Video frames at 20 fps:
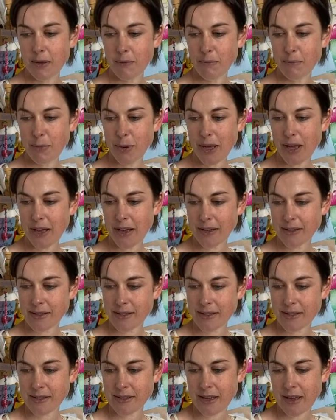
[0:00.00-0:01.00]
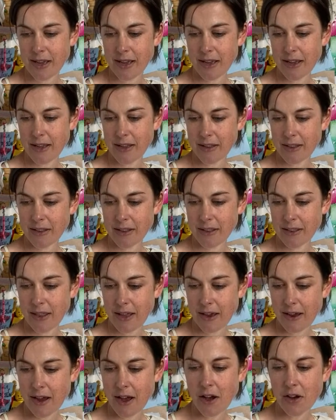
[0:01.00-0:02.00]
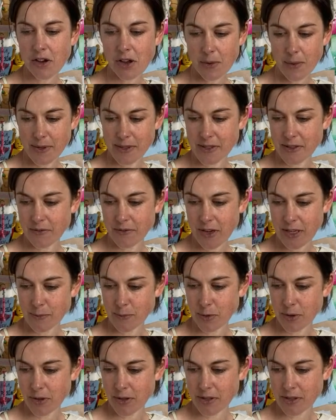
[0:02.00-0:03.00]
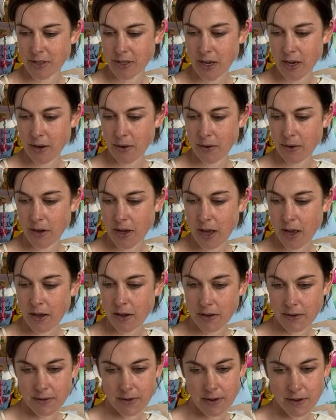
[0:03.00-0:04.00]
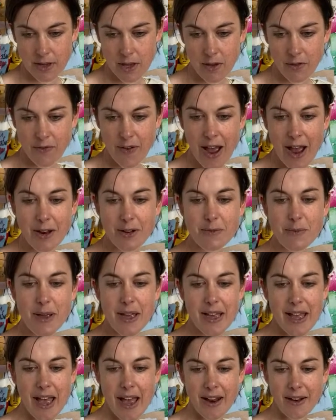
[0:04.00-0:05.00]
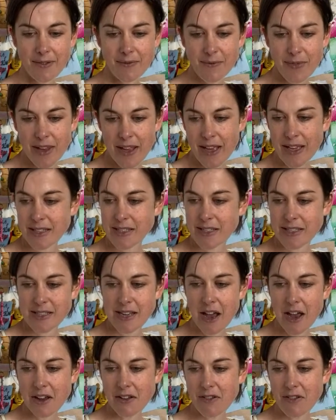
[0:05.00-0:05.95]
but there are comments on Facebook. So, oh, you found me again. It's just Tiger